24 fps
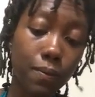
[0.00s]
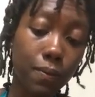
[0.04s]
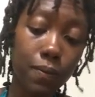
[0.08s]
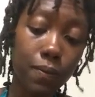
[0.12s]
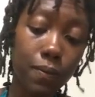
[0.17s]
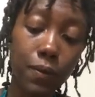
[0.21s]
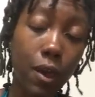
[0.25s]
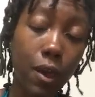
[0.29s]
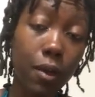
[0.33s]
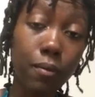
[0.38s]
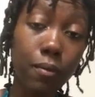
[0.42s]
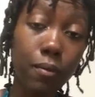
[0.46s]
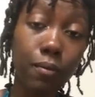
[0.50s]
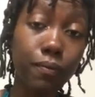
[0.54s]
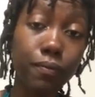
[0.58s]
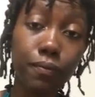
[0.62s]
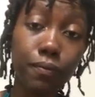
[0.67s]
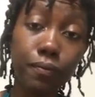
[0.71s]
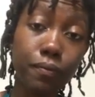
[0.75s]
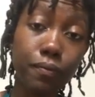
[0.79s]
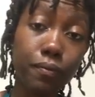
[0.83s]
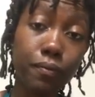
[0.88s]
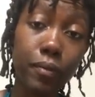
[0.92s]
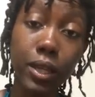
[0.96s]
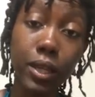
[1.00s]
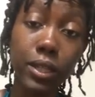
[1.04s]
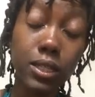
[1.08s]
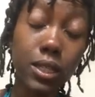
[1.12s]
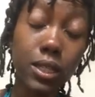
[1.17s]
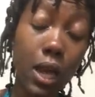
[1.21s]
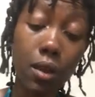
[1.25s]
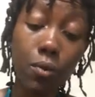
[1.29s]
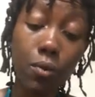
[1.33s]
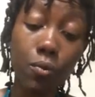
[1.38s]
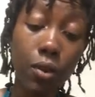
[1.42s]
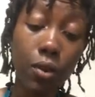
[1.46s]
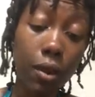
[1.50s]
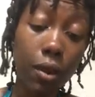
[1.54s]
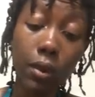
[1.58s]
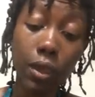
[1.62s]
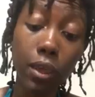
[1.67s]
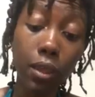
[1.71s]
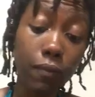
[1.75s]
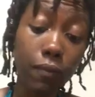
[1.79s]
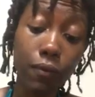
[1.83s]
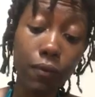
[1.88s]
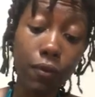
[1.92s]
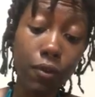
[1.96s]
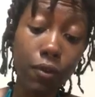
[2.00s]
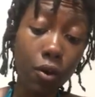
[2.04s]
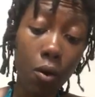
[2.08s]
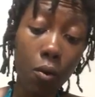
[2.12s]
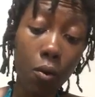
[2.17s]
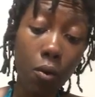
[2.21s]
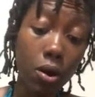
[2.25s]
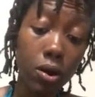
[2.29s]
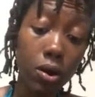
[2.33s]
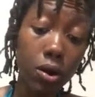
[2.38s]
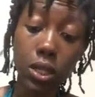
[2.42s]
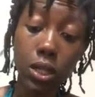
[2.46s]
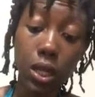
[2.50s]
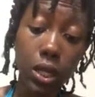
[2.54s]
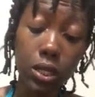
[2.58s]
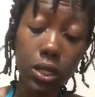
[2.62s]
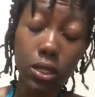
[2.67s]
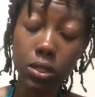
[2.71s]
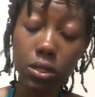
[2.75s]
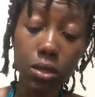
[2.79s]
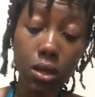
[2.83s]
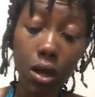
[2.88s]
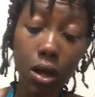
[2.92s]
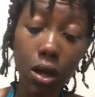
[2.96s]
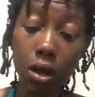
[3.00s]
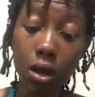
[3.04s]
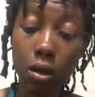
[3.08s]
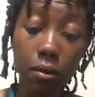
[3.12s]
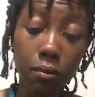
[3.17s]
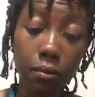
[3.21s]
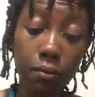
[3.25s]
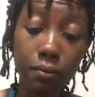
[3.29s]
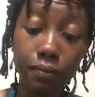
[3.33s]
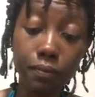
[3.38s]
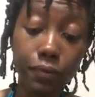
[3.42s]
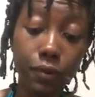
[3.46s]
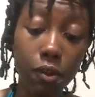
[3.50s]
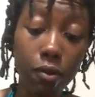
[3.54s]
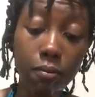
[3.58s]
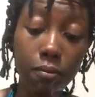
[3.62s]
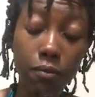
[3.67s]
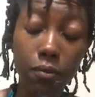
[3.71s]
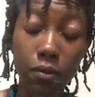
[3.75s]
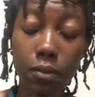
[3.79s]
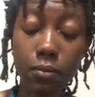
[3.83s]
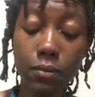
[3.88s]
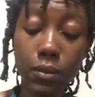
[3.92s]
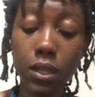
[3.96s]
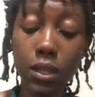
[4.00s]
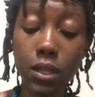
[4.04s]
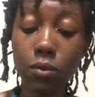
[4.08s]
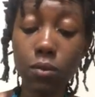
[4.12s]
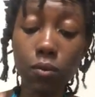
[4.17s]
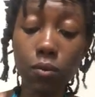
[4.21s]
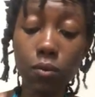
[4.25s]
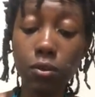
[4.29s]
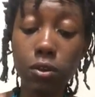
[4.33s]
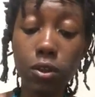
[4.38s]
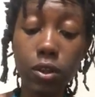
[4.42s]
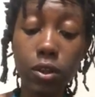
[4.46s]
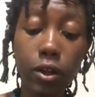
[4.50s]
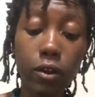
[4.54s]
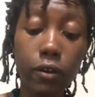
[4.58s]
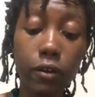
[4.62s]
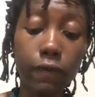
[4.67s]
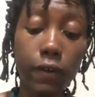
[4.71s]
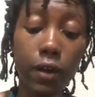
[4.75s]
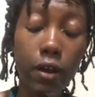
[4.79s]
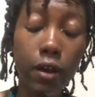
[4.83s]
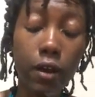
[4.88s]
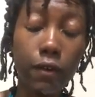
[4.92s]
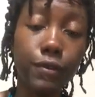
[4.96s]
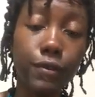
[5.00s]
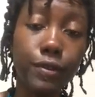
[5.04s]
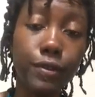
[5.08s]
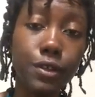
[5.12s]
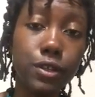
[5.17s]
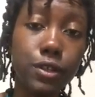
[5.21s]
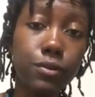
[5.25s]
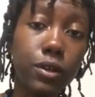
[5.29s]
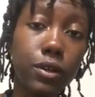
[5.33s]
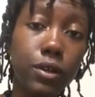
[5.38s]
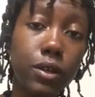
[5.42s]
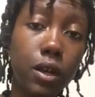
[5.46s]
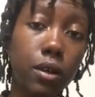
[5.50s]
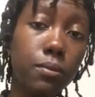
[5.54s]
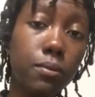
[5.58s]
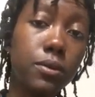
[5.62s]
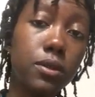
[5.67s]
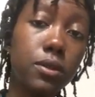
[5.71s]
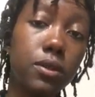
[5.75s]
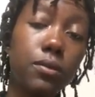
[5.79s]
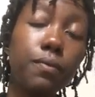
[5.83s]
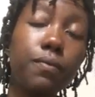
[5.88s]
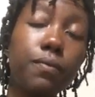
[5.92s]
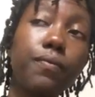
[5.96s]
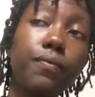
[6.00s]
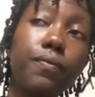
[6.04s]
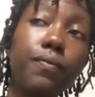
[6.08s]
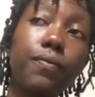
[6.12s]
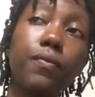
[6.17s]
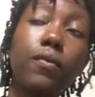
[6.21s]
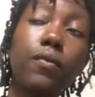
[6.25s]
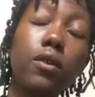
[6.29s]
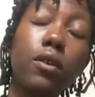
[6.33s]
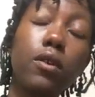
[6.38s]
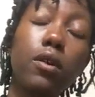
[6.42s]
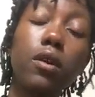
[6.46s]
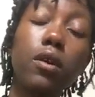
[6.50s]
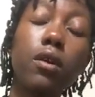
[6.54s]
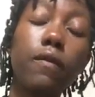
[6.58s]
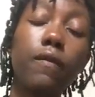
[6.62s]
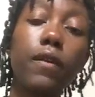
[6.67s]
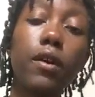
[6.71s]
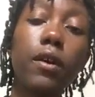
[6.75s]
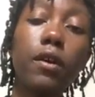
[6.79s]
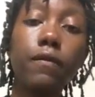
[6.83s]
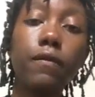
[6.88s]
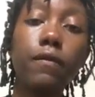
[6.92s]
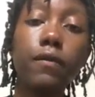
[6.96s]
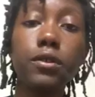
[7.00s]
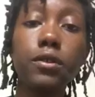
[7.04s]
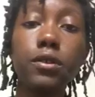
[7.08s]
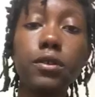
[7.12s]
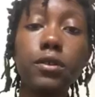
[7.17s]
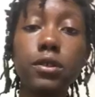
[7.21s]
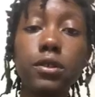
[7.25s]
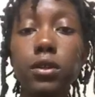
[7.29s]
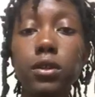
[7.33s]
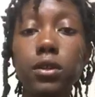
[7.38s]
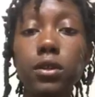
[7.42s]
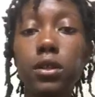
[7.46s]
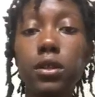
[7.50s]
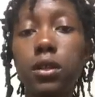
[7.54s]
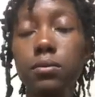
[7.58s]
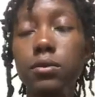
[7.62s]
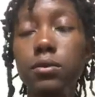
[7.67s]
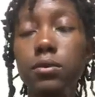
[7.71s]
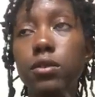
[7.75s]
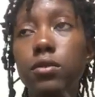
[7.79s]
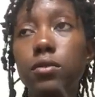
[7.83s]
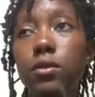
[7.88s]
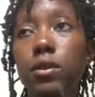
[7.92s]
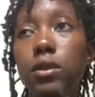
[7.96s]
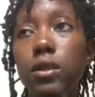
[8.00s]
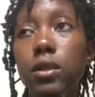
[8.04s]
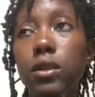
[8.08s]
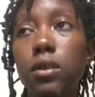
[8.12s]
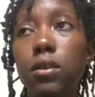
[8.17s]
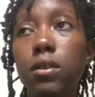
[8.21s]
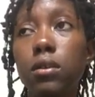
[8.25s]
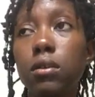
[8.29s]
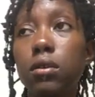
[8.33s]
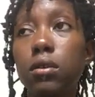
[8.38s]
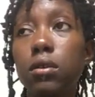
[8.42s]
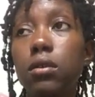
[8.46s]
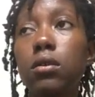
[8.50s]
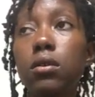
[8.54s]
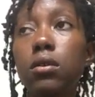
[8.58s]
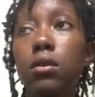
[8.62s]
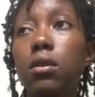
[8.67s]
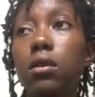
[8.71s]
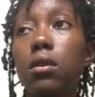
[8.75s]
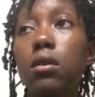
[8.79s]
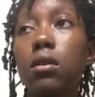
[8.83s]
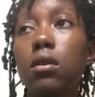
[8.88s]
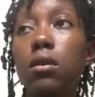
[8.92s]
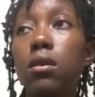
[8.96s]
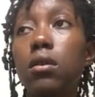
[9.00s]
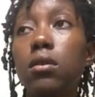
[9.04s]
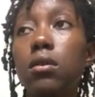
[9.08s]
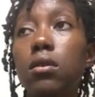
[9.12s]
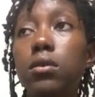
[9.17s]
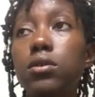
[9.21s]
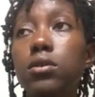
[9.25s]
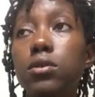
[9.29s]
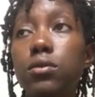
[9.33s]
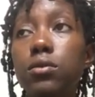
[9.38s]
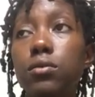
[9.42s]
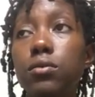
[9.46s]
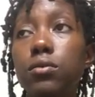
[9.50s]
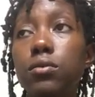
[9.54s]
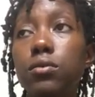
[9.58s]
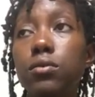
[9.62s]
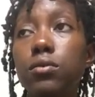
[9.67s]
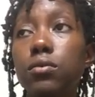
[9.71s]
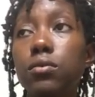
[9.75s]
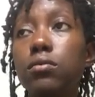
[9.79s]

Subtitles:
Yep. That's kind of what I'm getting for y'all water signs. Let me get one clarified for this Three of Cups. Let me clarify for this Three of Cups. 3, 2.